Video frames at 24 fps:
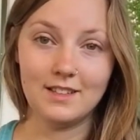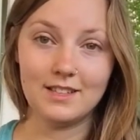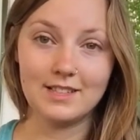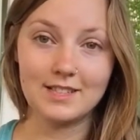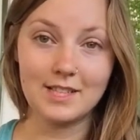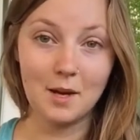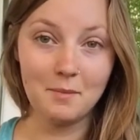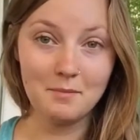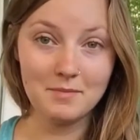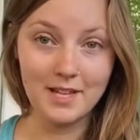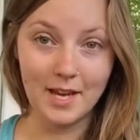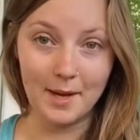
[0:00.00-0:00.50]

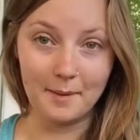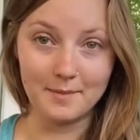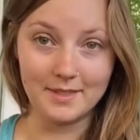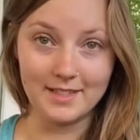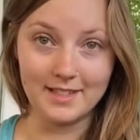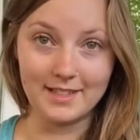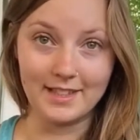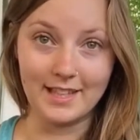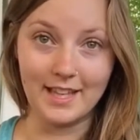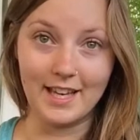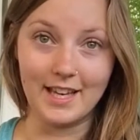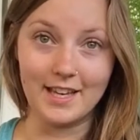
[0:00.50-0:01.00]
Sometimes
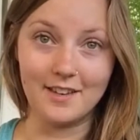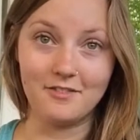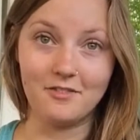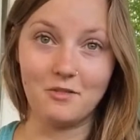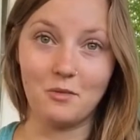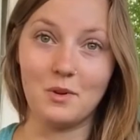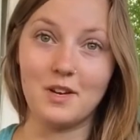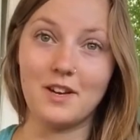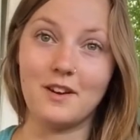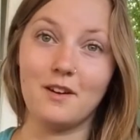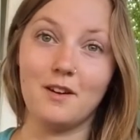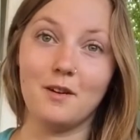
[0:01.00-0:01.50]
in life
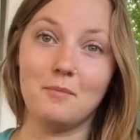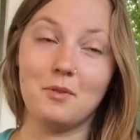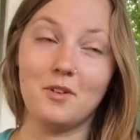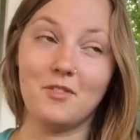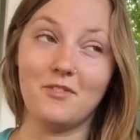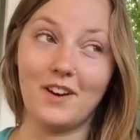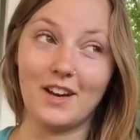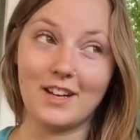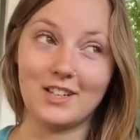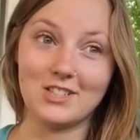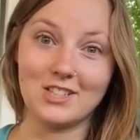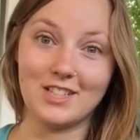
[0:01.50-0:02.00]
we are
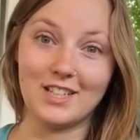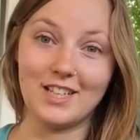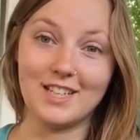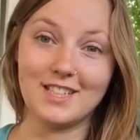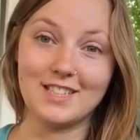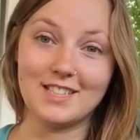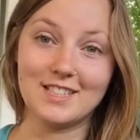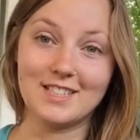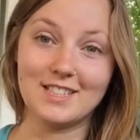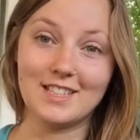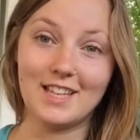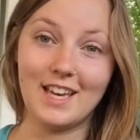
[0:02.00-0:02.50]

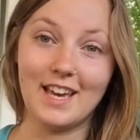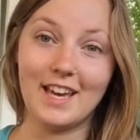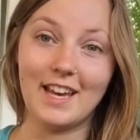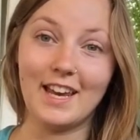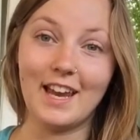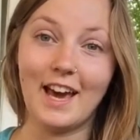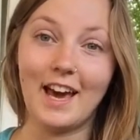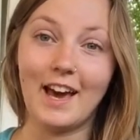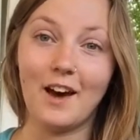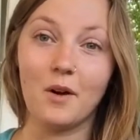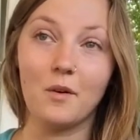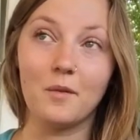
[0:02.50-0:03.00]
perfectionists, and
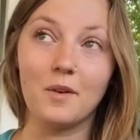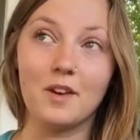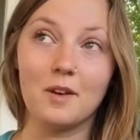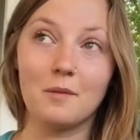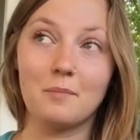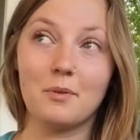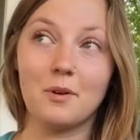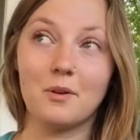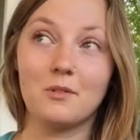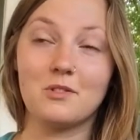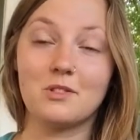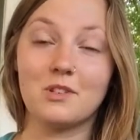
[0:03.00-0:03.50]
how we
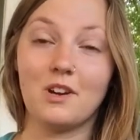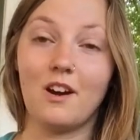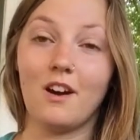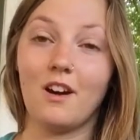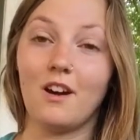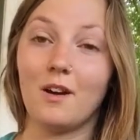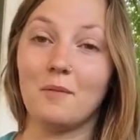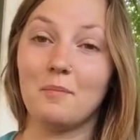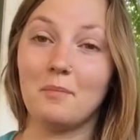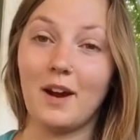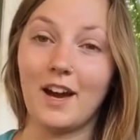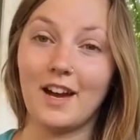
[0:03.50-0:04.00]
approach
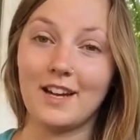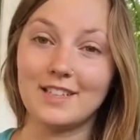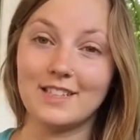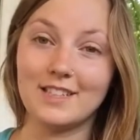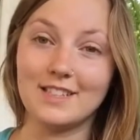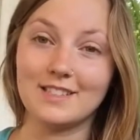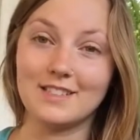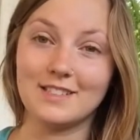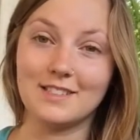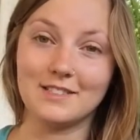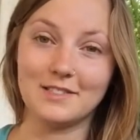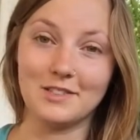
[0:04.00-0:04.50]
our
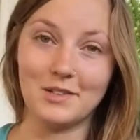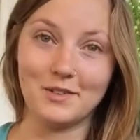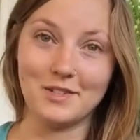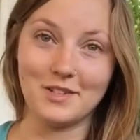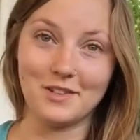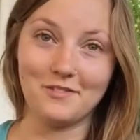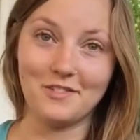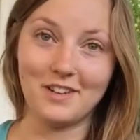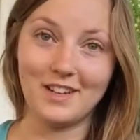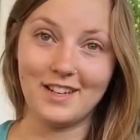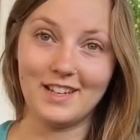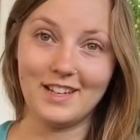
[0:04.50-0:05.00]
practice is no
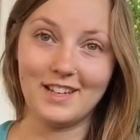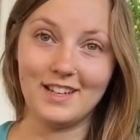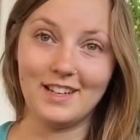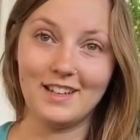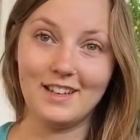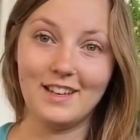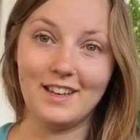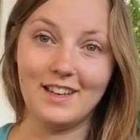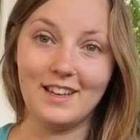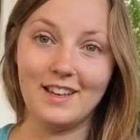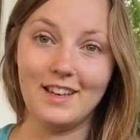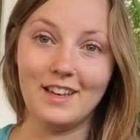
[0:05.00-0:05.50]
different.
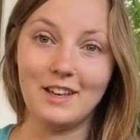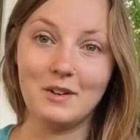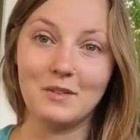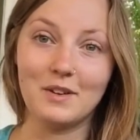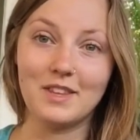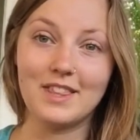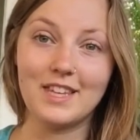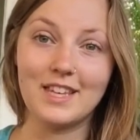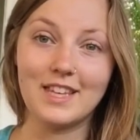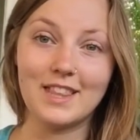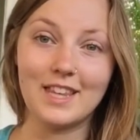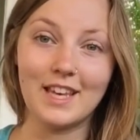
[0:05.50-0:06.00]
We
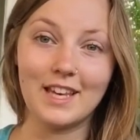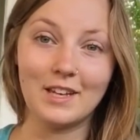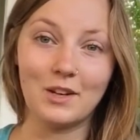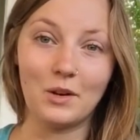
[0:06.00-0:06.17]
think that